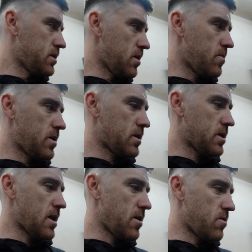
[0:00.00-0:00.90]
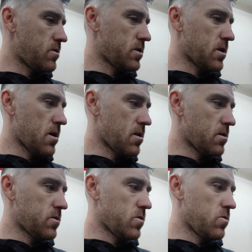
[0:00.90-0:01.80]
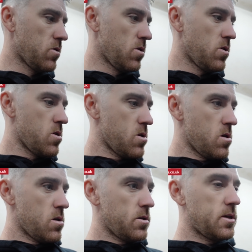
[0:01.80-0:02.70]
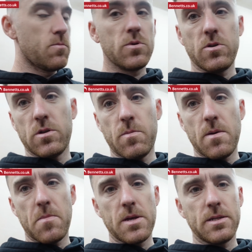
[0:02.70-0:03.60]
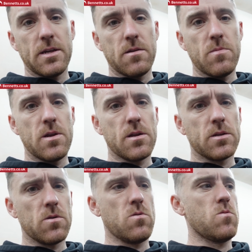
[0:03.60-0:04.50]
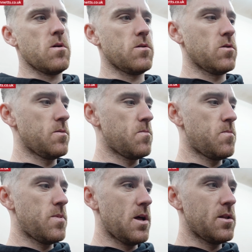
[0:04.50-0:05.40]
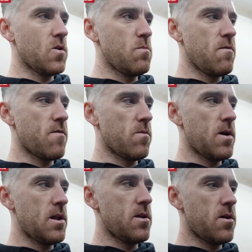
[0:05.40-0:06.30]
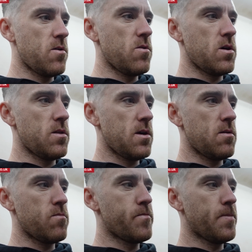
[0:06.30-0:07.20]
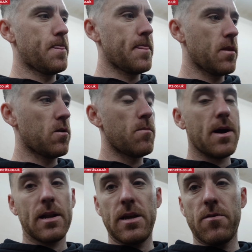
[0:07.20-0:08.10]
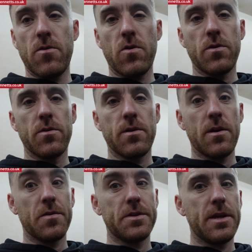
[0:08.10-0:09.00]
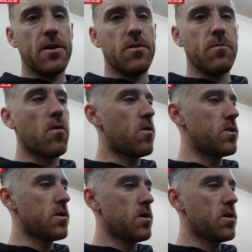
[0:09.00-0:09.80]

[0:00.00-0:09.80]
sit a bit steadier on the stand. So Jim's just a bit busy at the minute, so that'll do me for a while now, and then come back later on, either today or in the morning,